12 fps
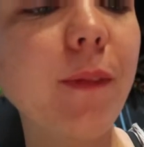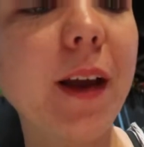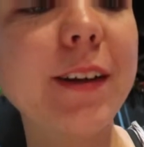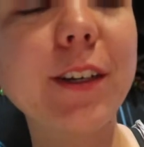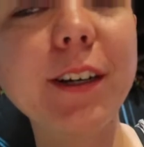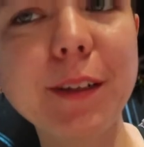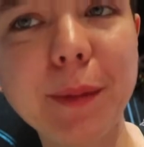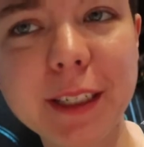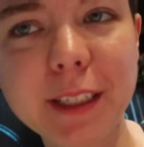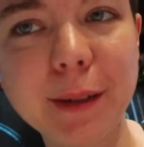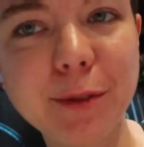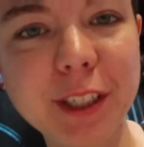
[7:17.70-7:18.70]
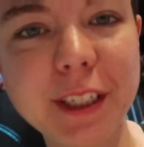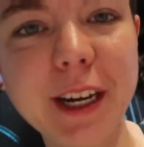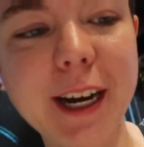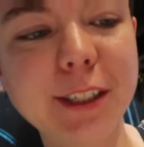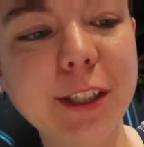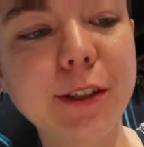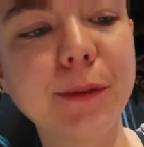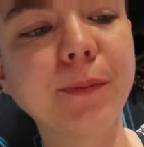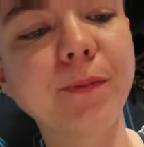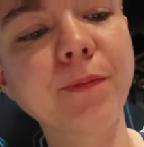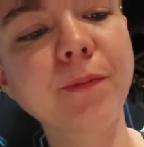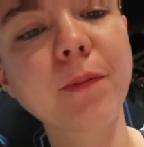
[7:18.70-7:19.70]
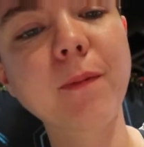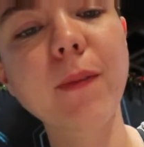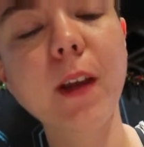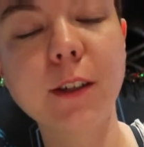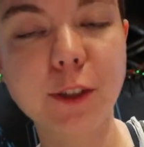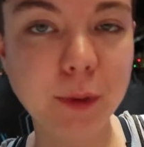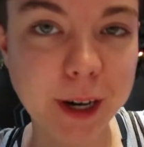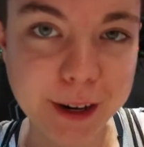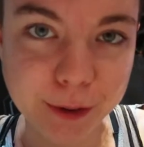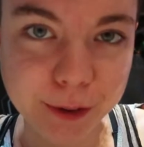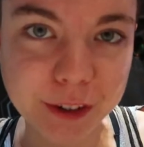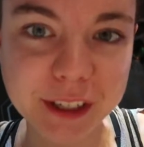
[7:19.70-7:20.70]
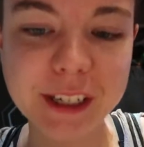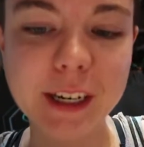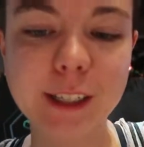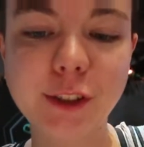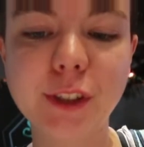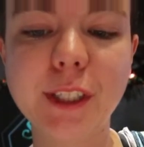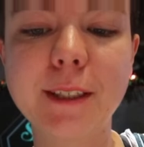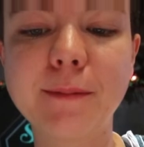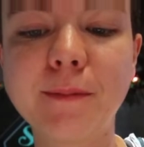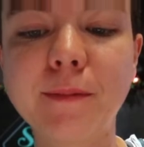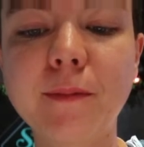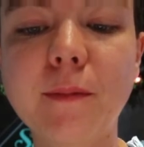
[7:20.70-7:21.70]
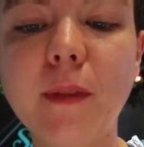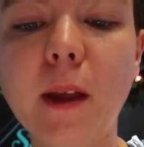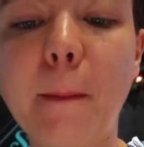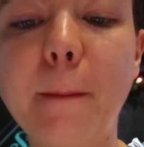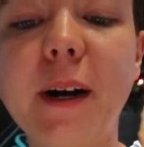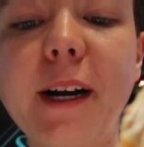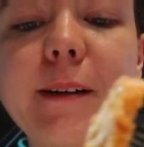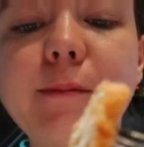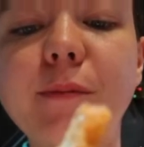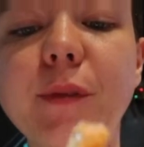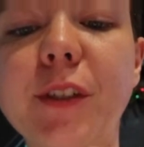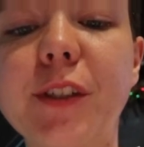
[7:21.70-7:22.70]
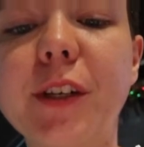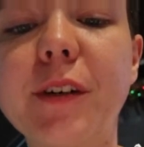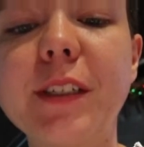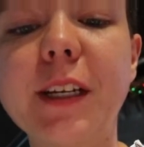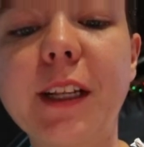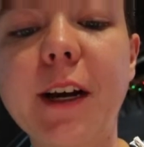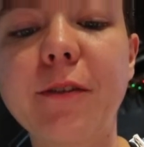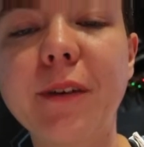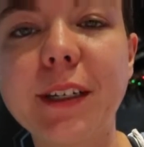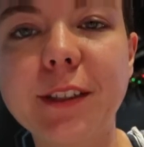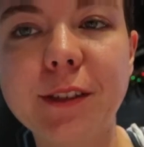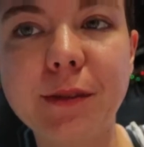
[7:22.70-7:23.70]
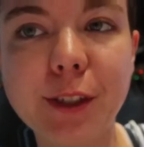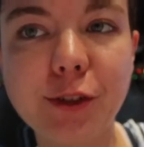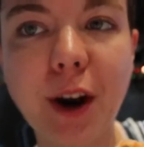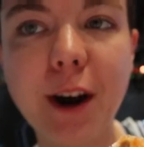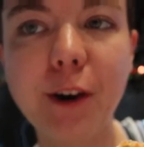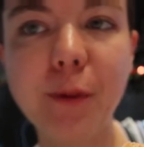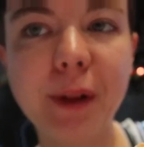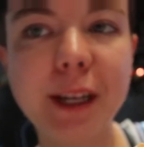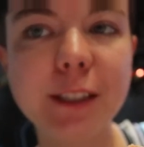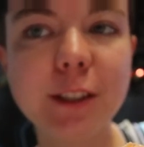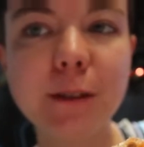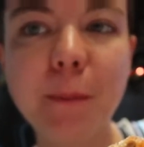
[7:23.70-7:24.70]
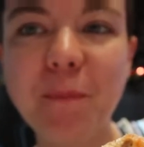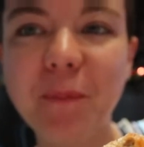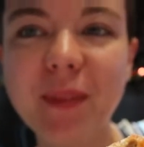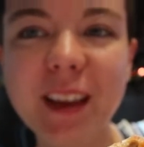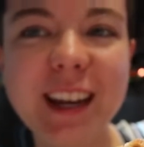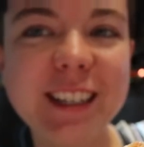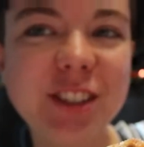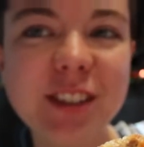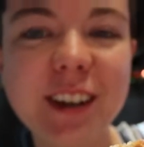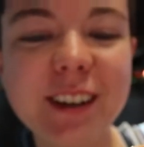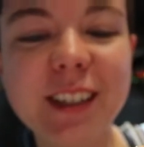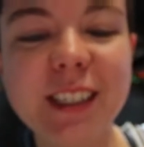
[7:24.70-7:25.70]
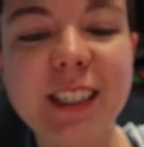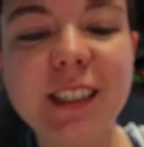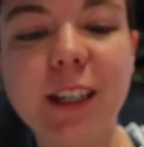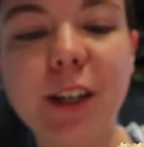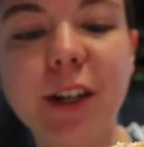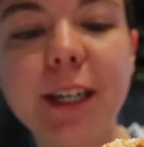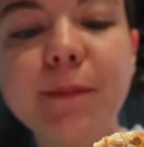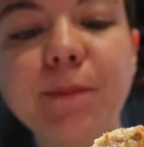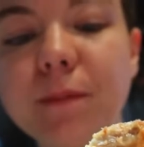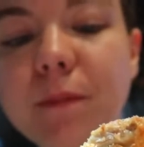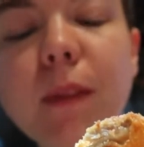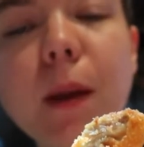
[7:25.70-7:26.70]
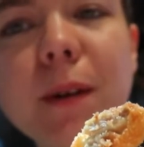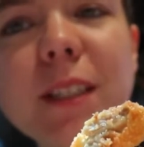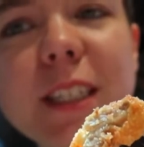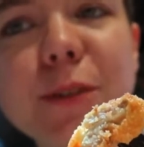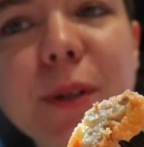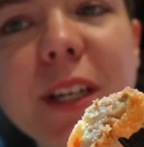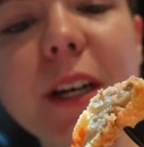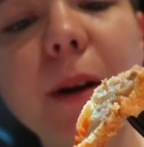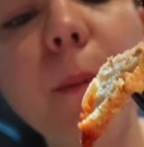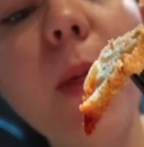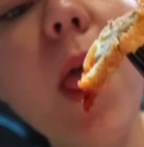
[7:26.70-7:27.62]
It's hard to mess up chicken katsu. That's why I ordered it, actually. But there's always like that risk when you try a new place that it's just not gonna taste that great. But this tastes pretty good.